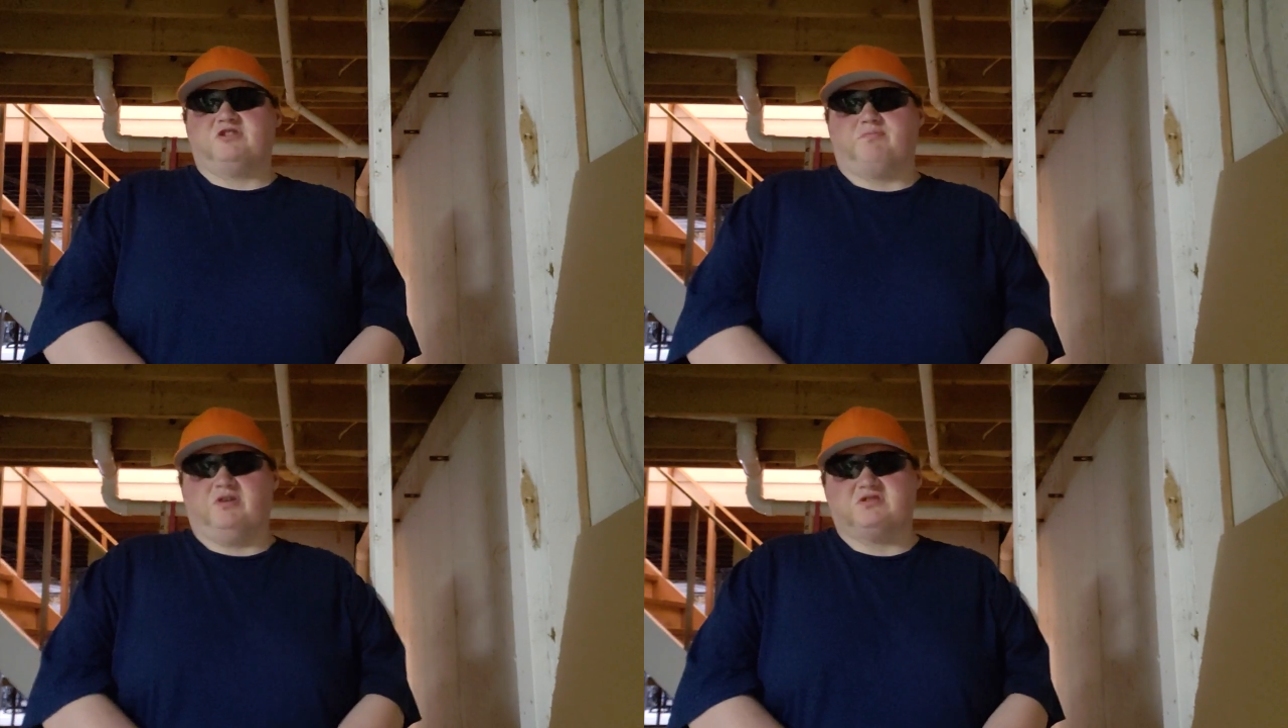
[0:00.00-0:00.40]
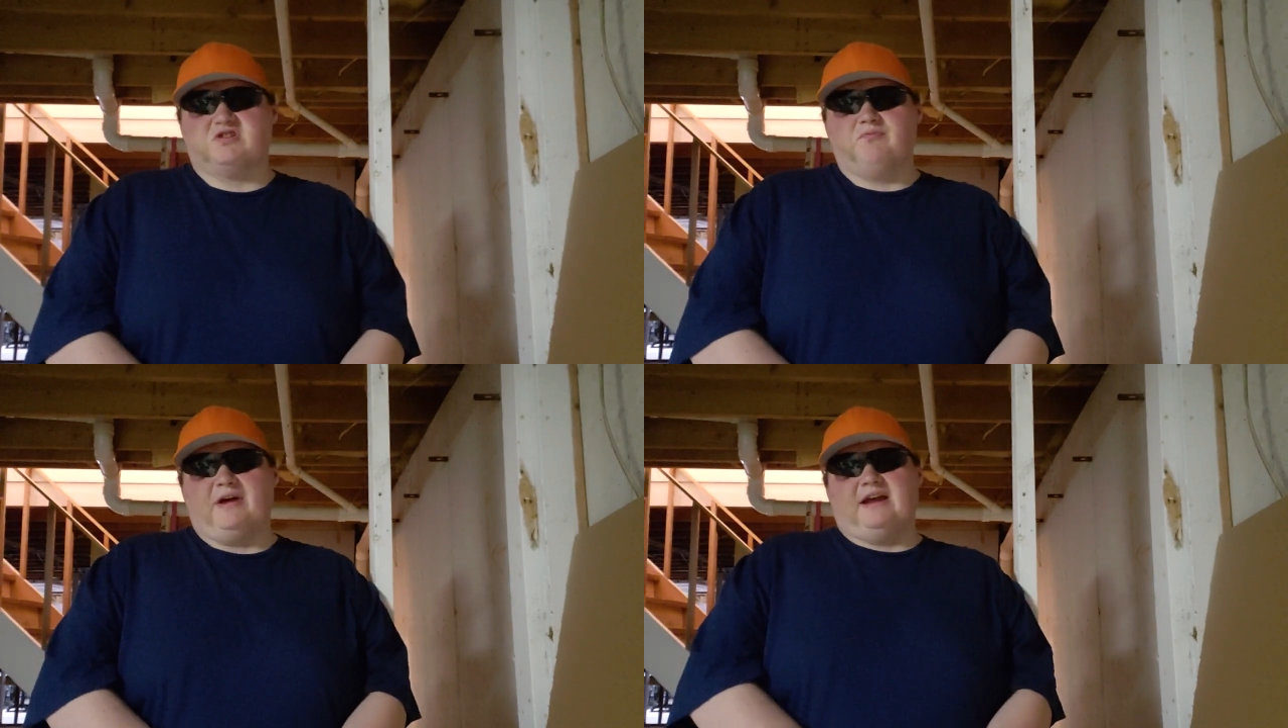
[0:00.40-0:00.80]
supposed
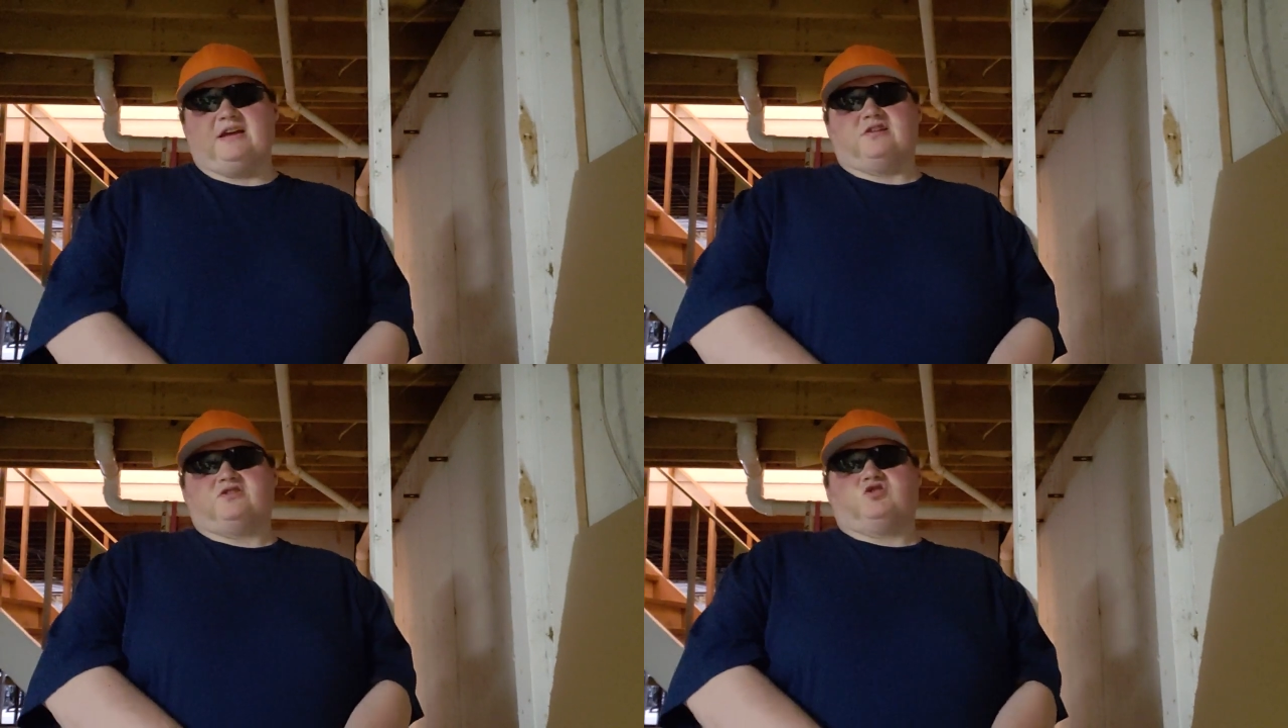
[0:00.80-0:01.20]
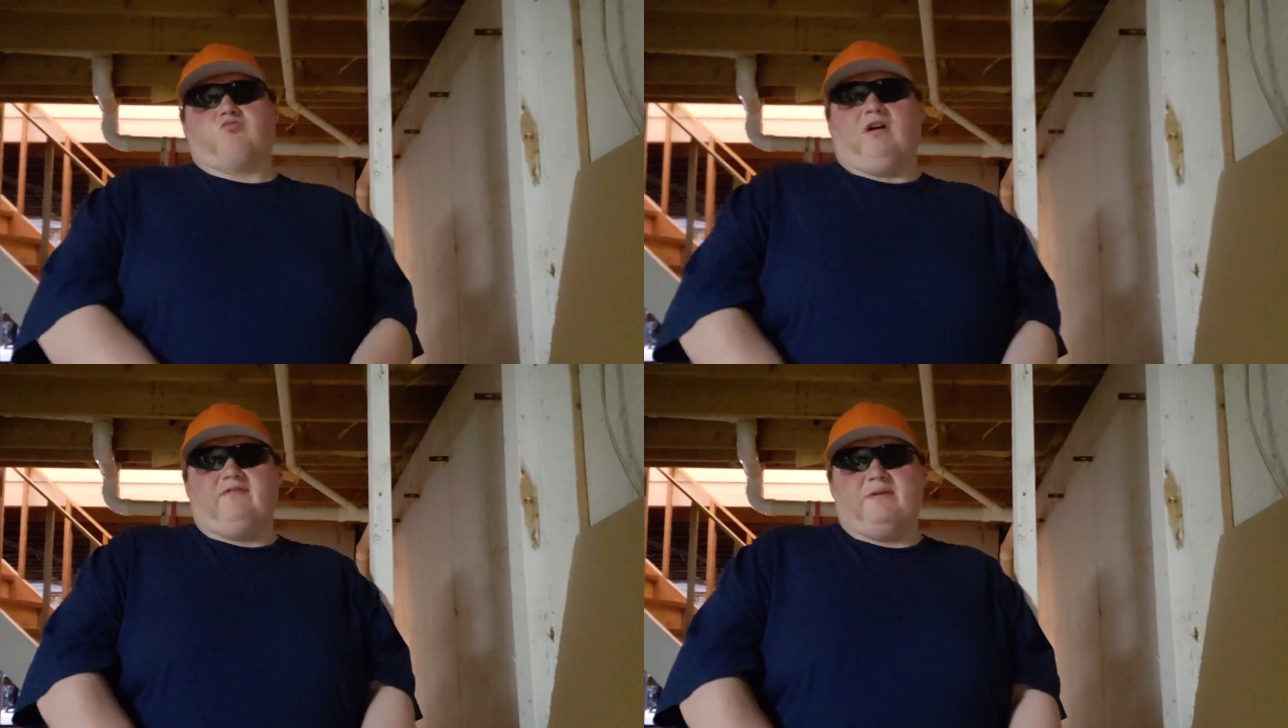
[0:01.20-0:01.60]
to make
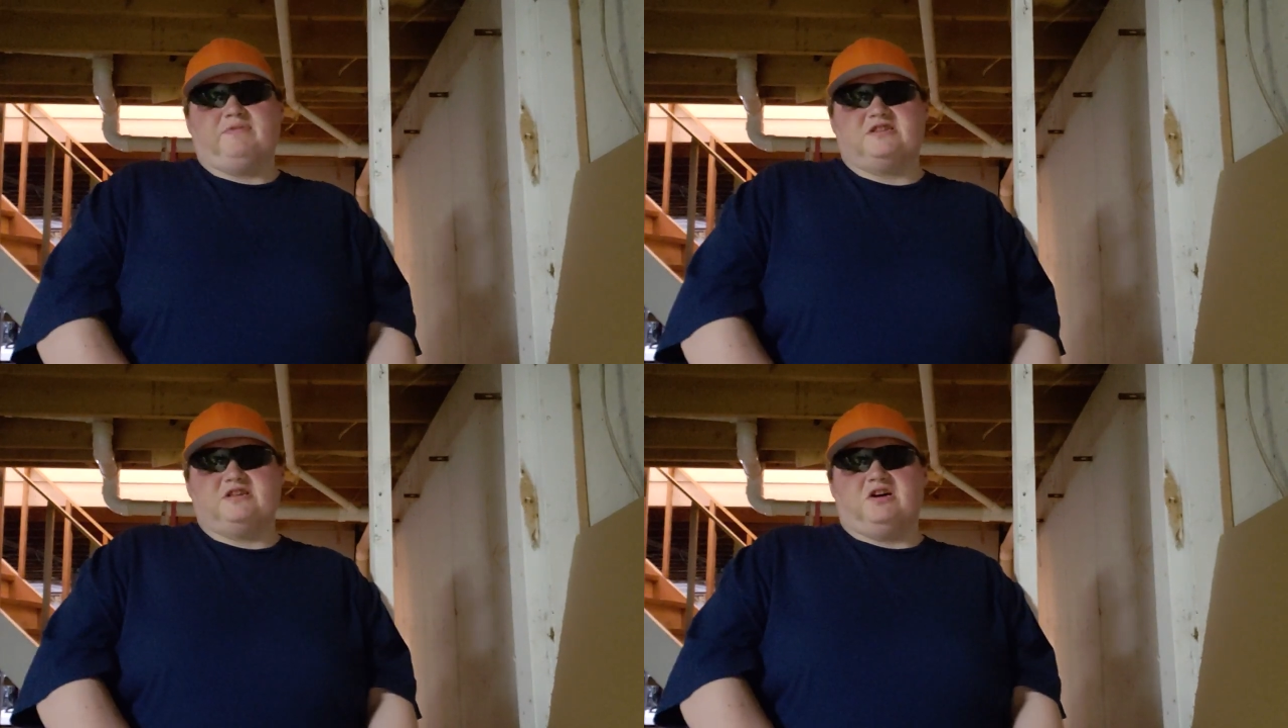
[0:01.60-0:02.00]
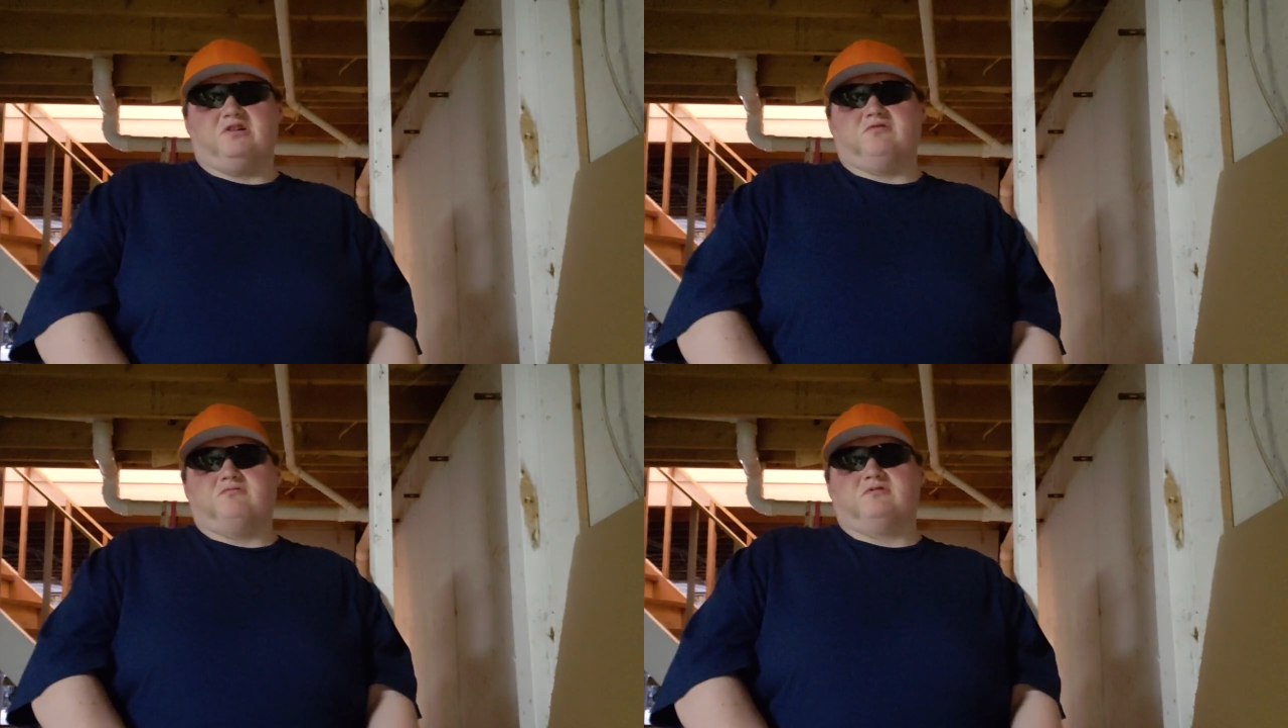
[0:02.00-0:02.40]
12
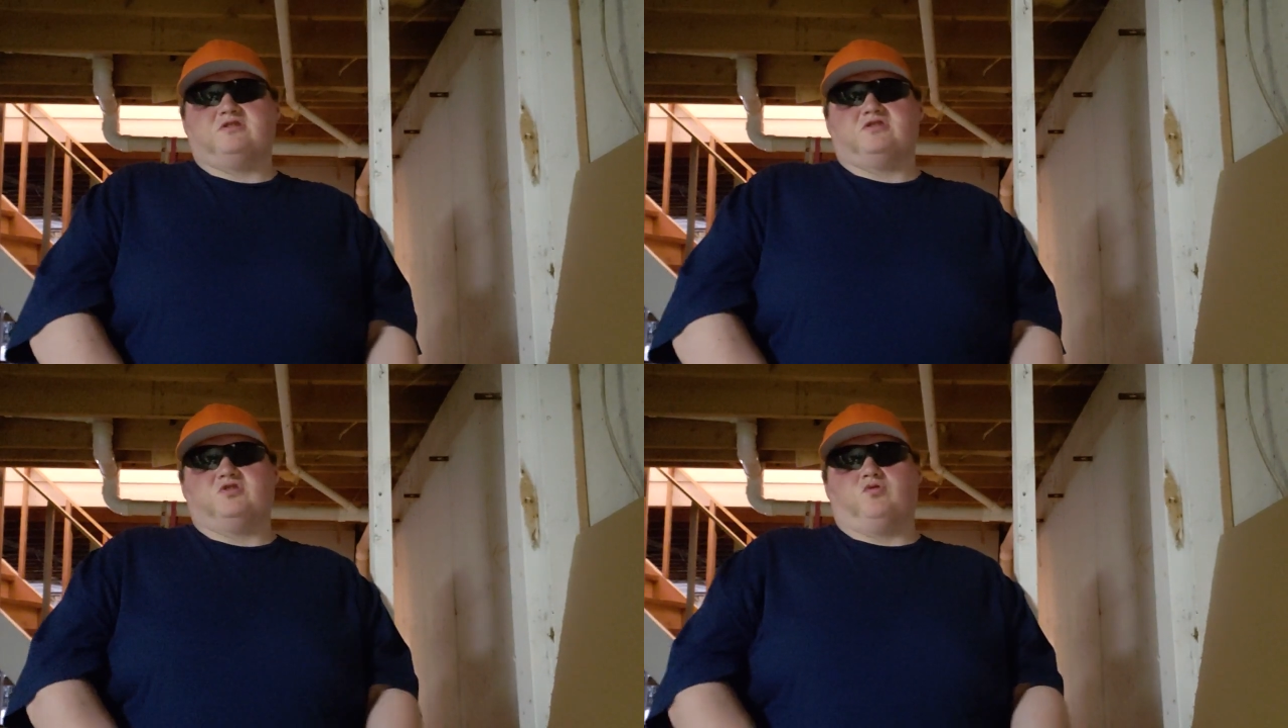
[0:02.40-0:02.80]
episodes